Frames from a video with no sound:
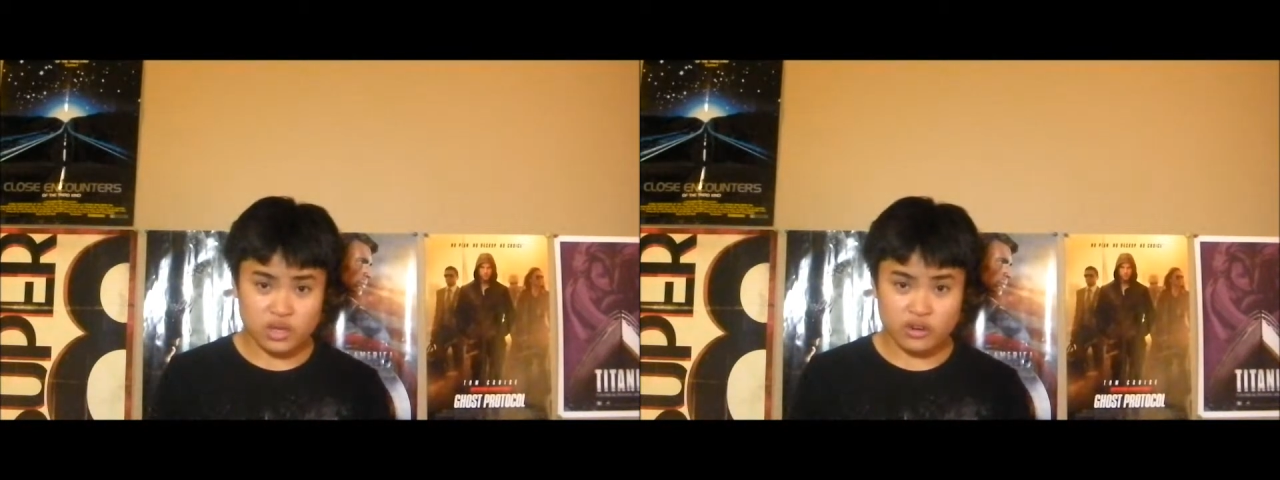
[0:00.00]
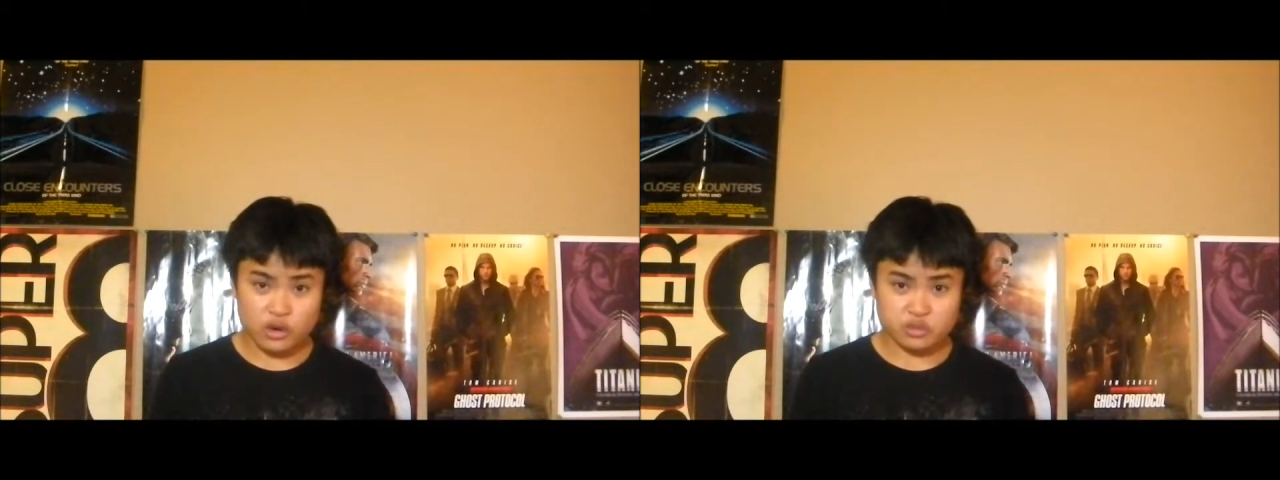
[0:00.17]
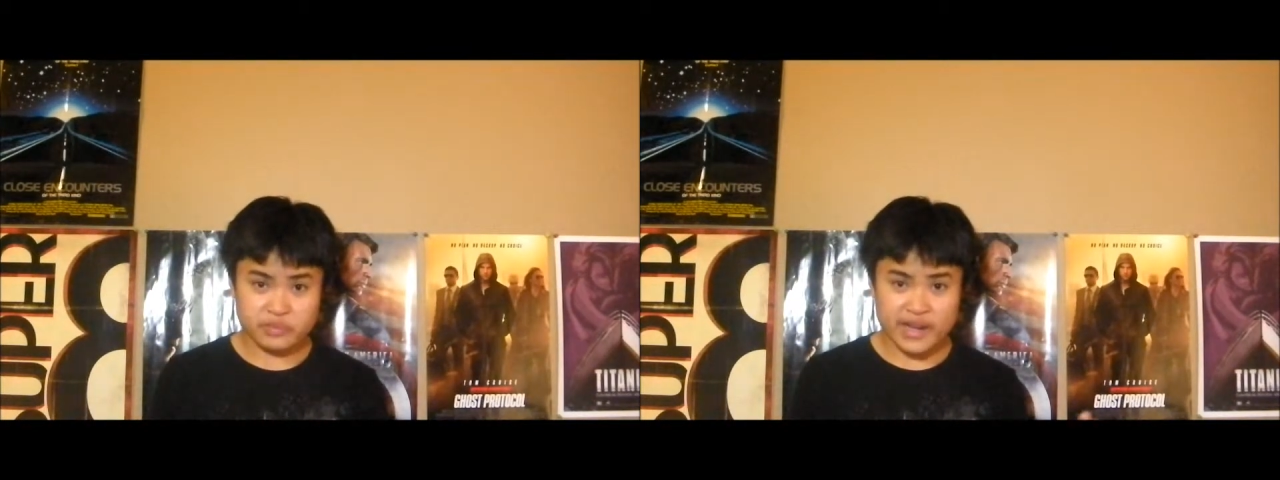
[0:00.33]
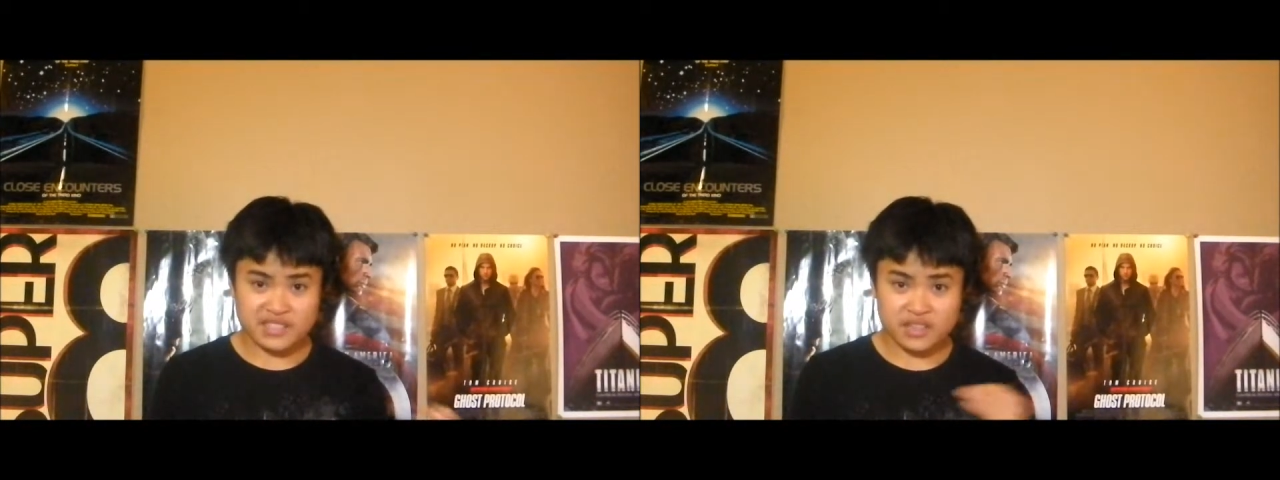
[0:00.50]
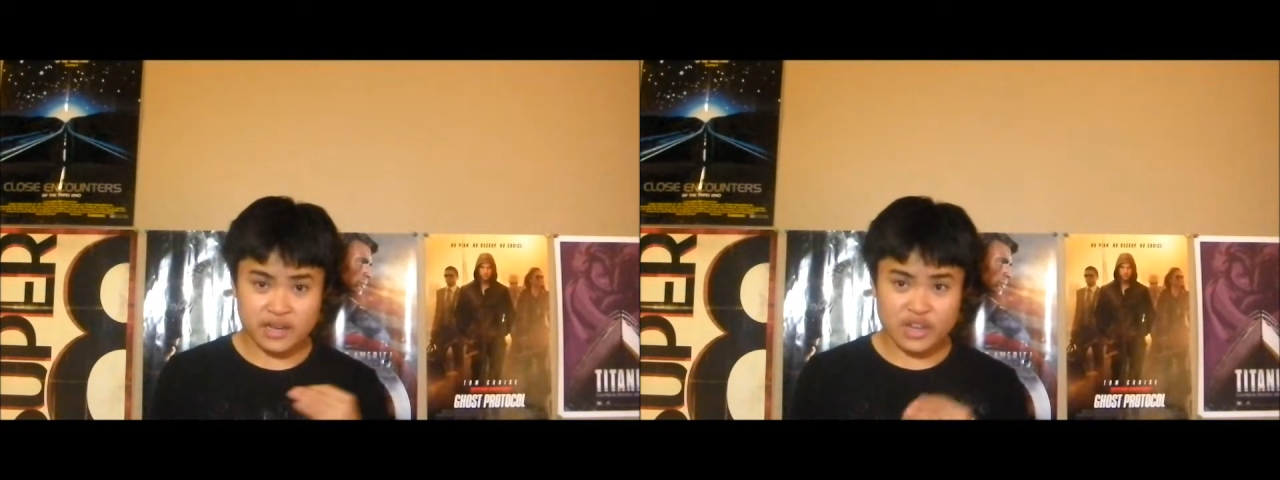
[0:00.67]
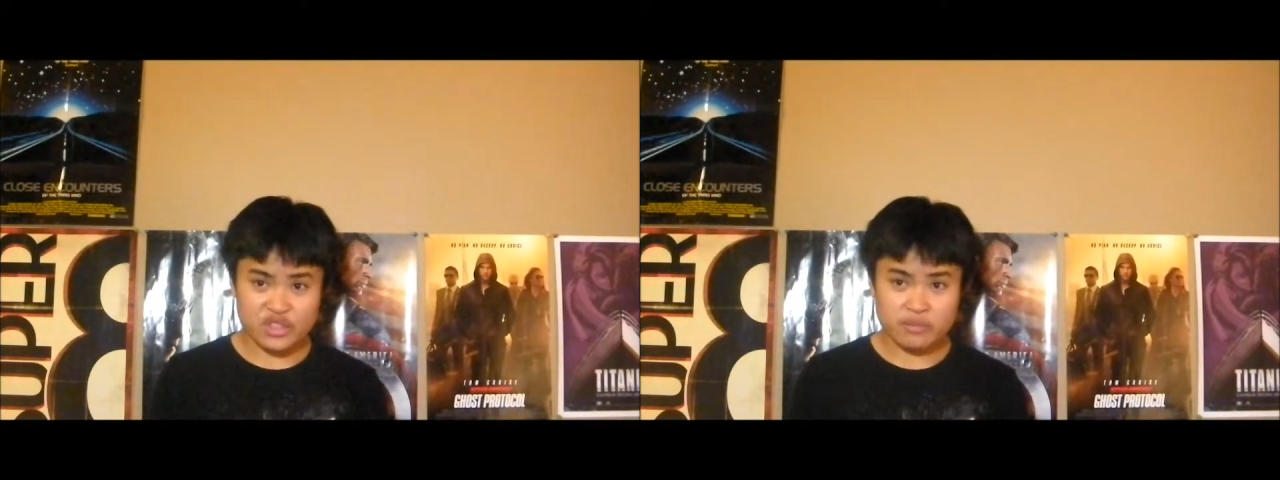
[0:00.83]
He goes back to
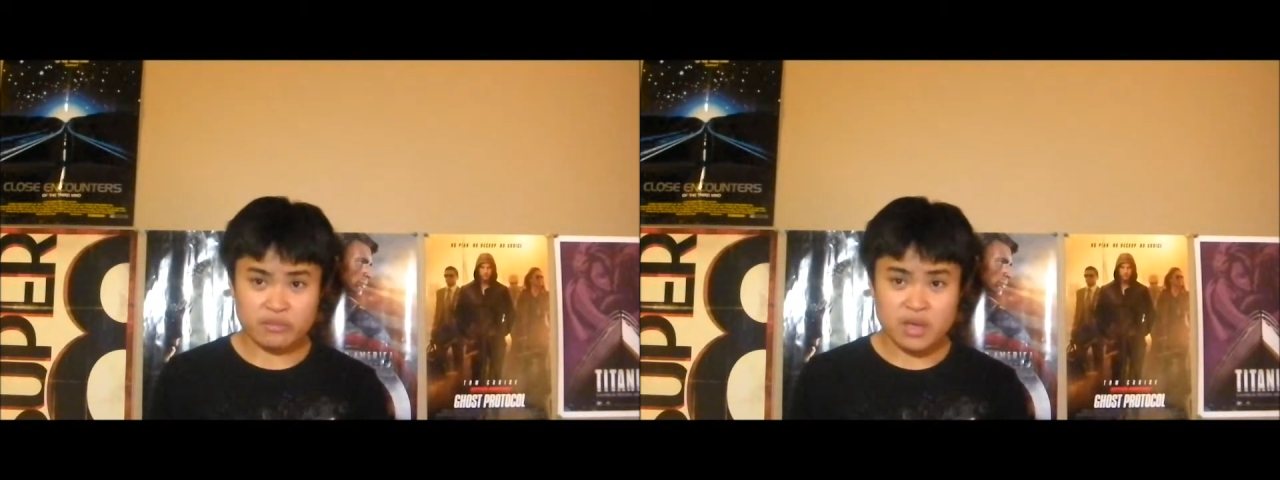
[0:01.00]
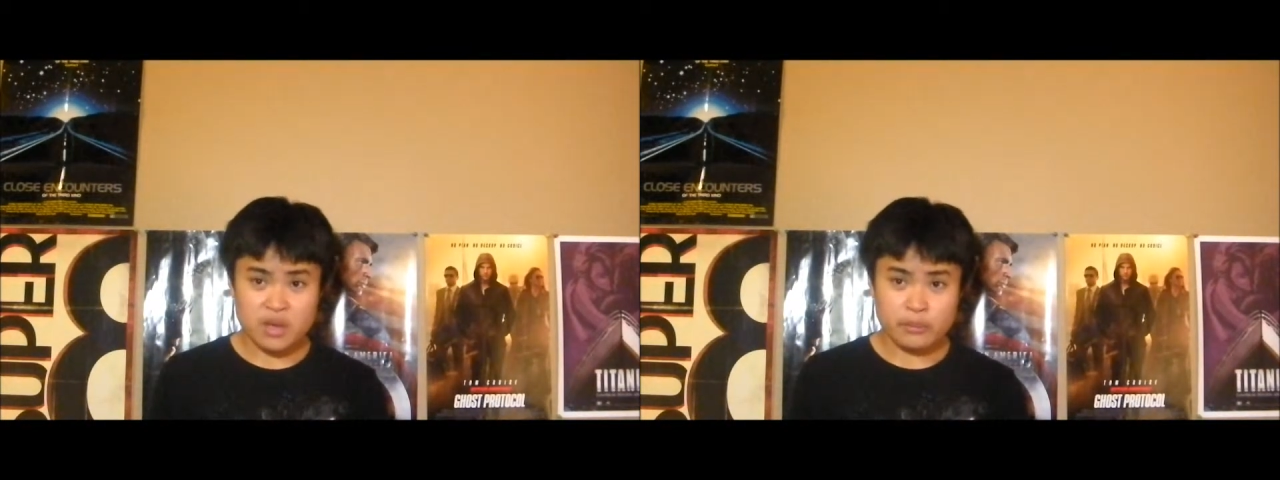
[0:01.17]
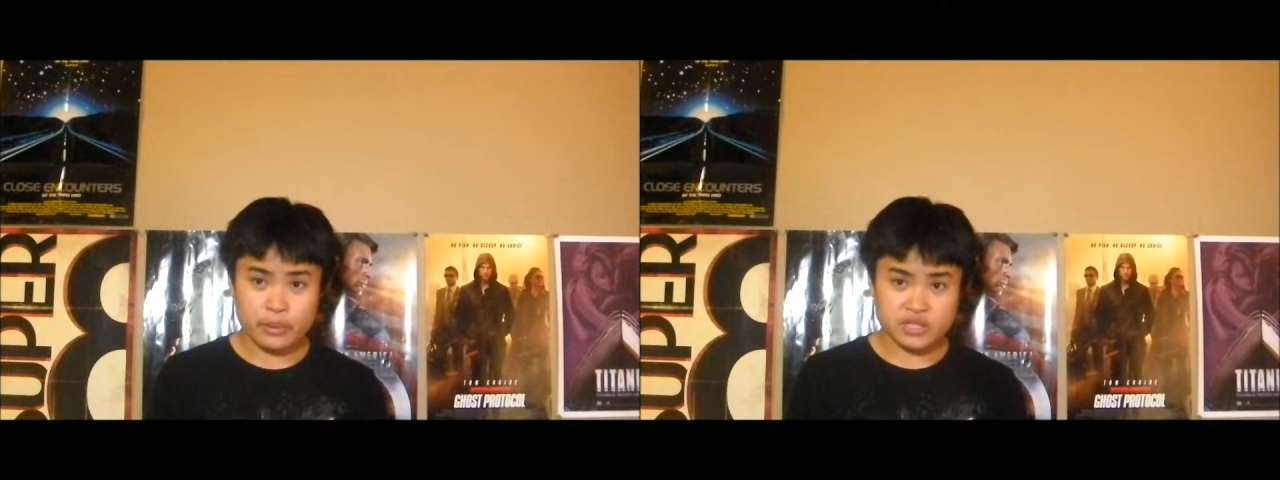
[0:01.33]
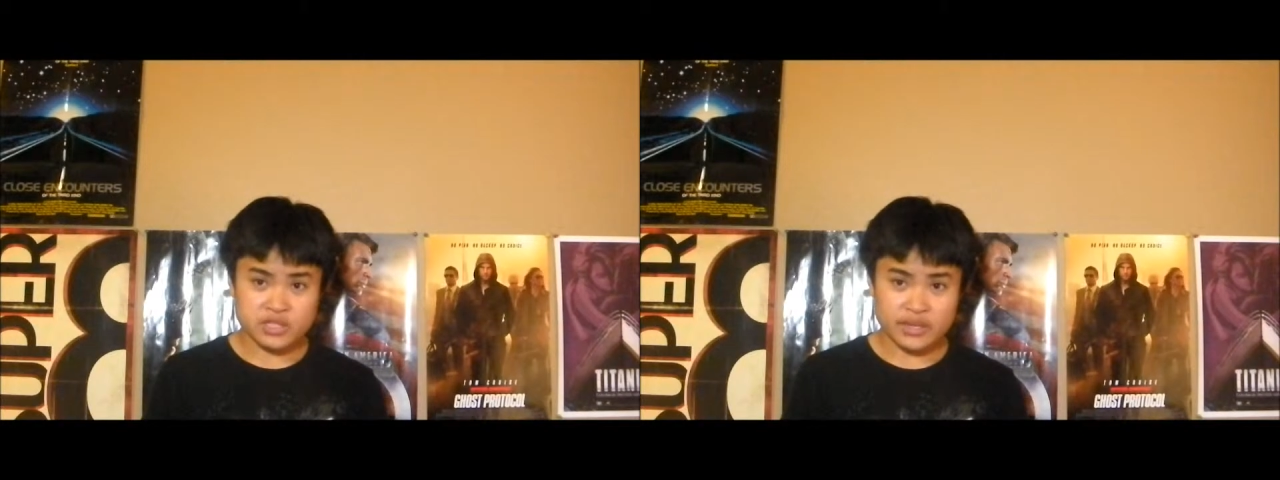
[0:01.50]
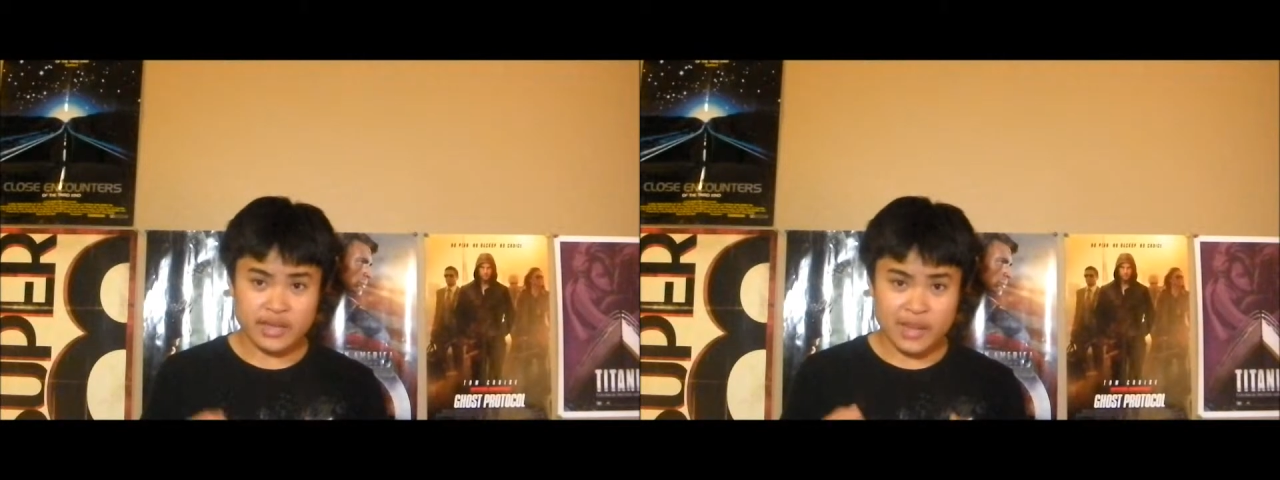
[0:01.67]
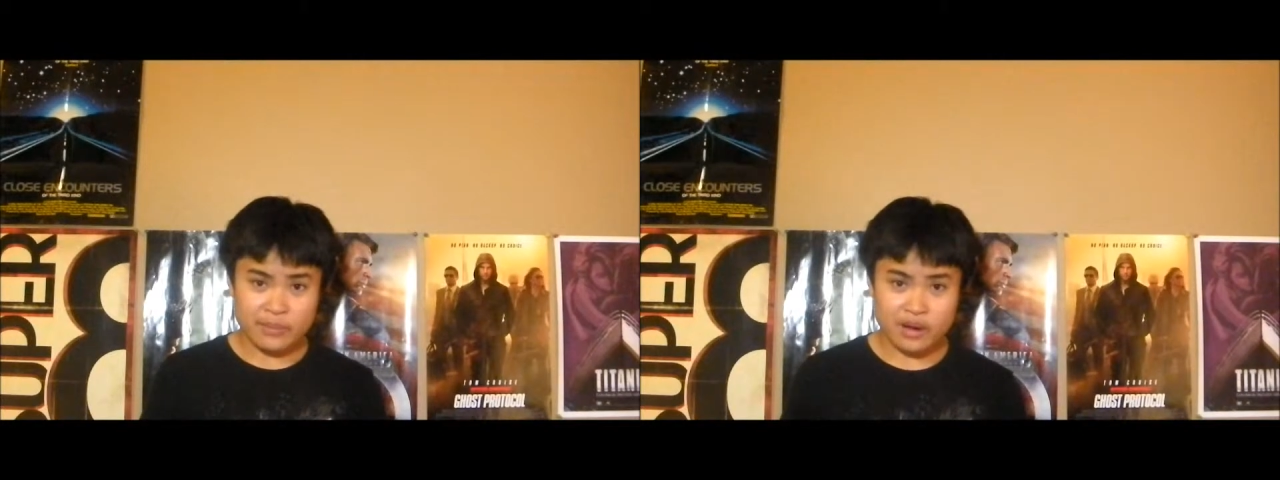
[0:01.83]
Gotham, puts the
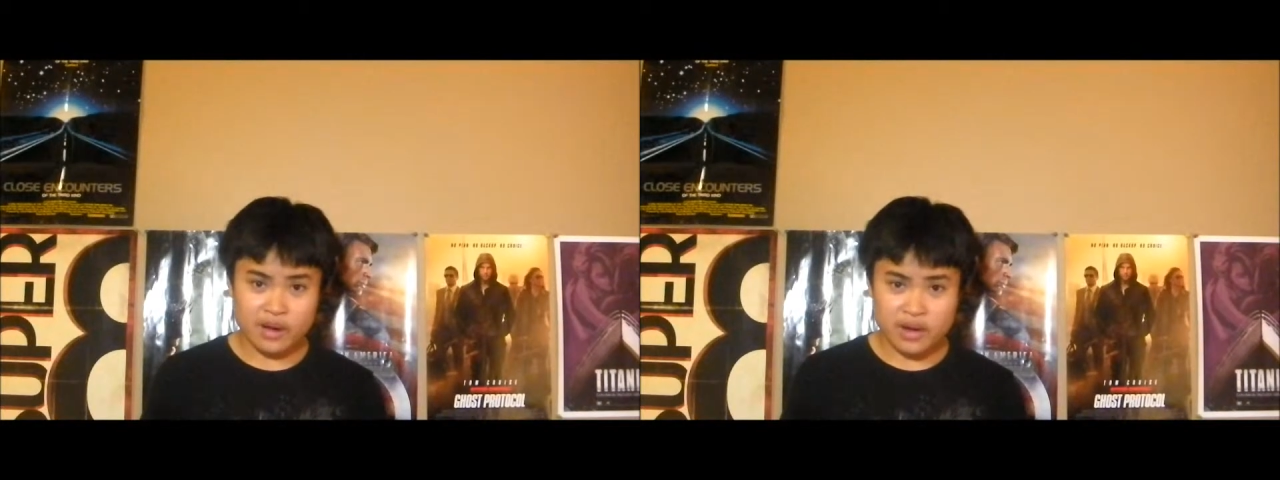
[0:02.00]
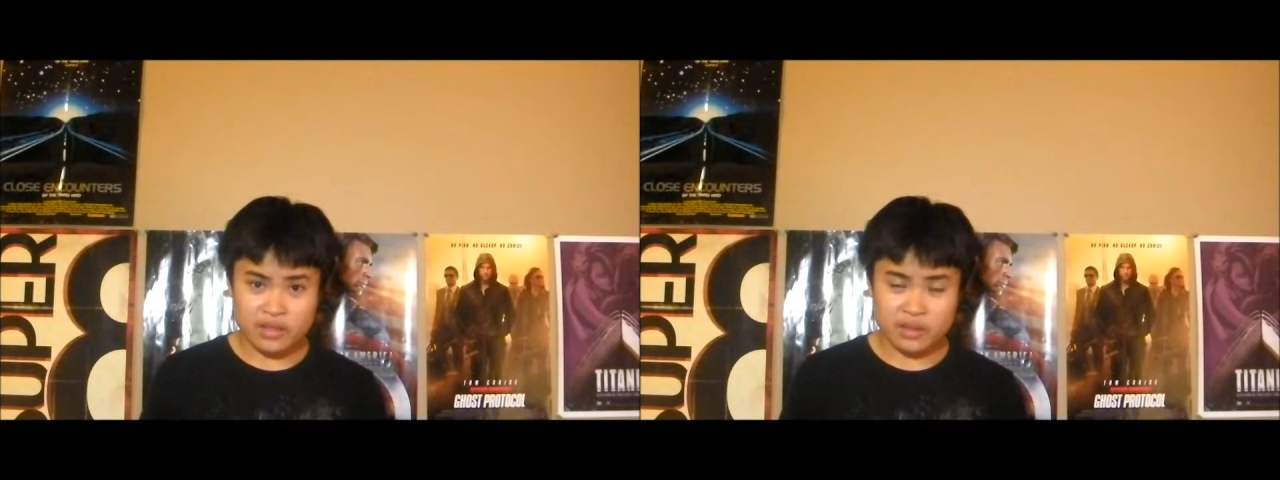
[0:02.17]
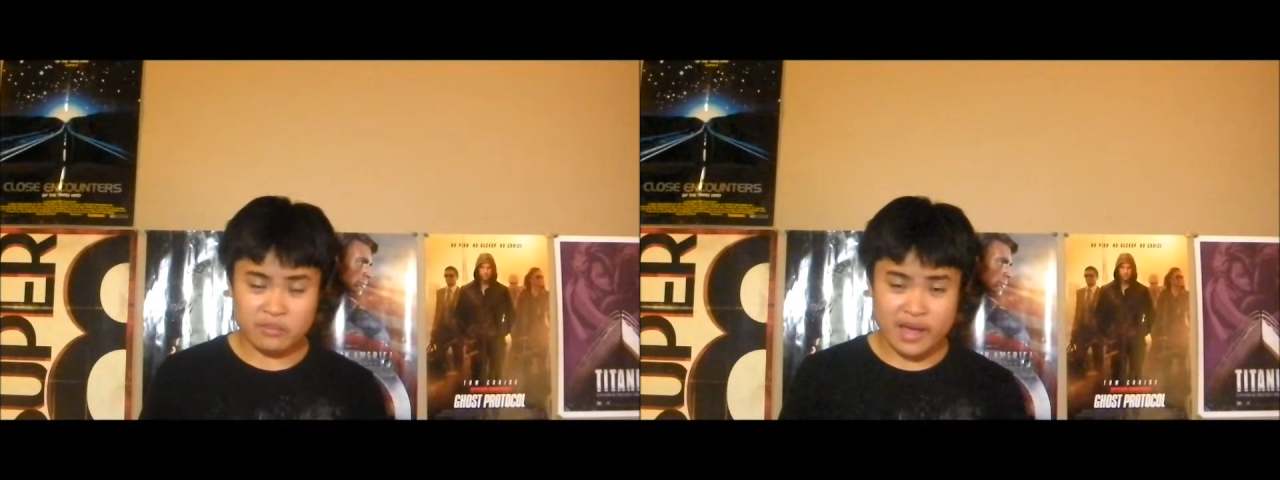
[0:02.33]
cape on and the